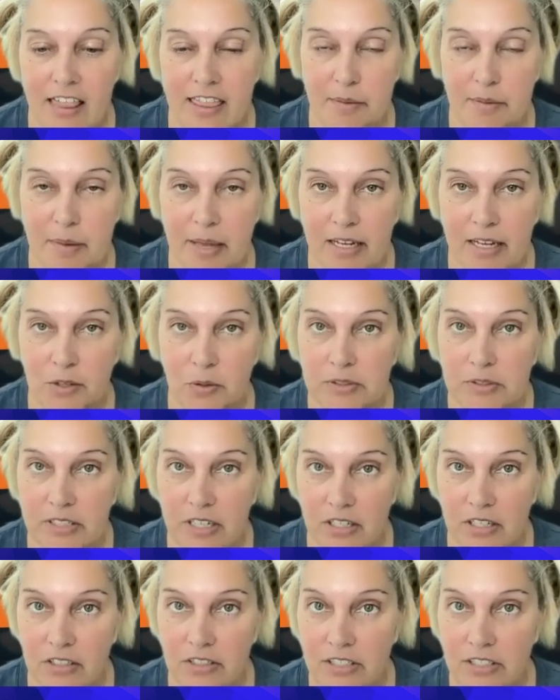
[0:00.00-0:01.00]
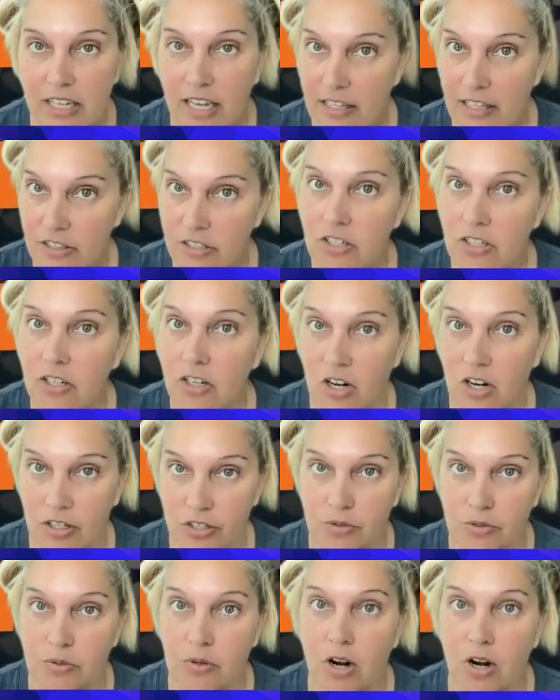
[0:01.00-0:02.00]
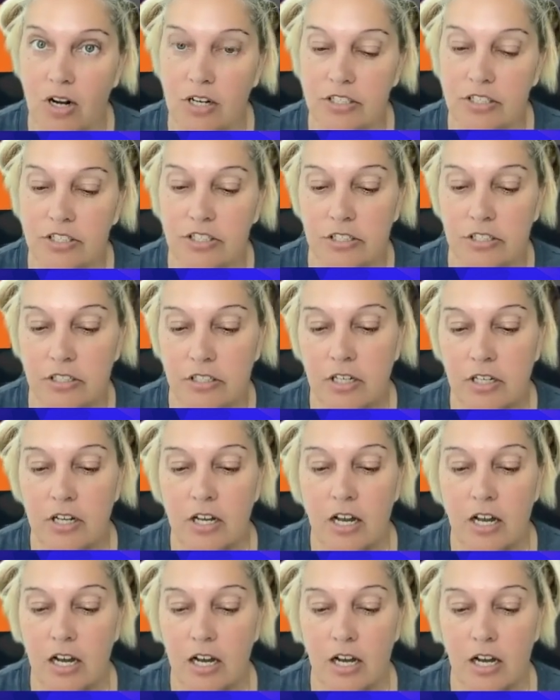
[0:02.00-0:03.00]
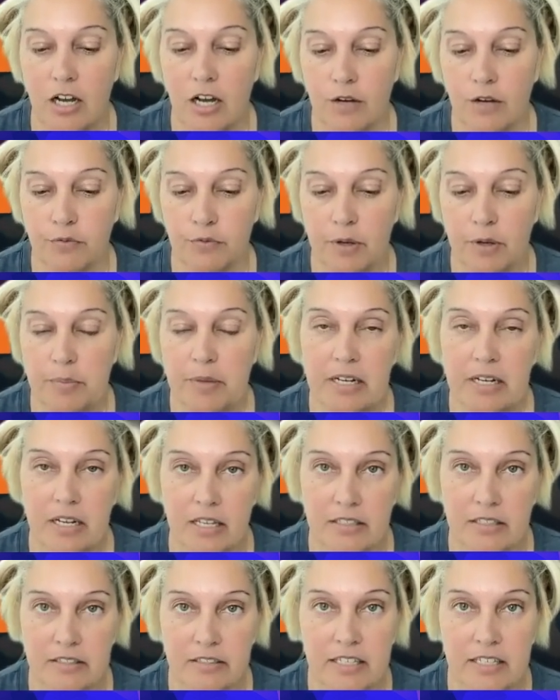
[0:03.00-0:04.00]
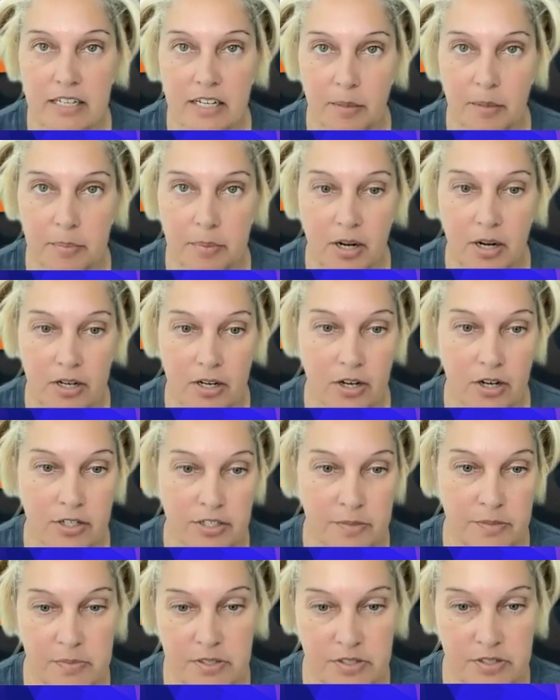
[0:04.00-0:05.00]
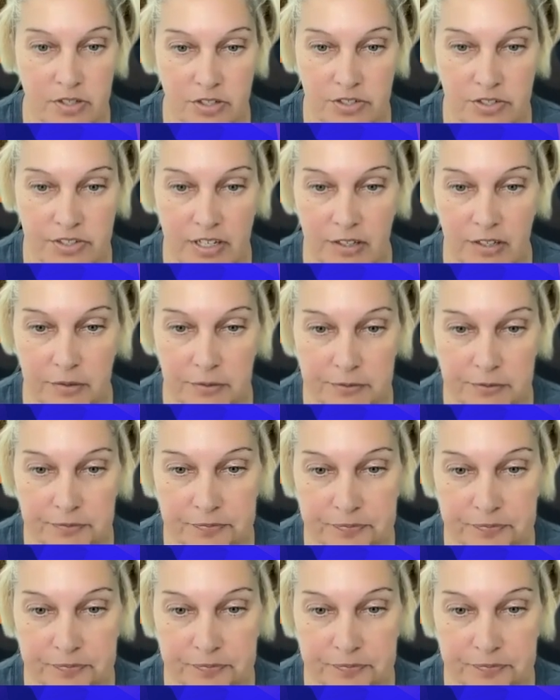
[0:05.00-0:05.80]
the man who dared to enter her entourage of women and sneak up on Artemis herself.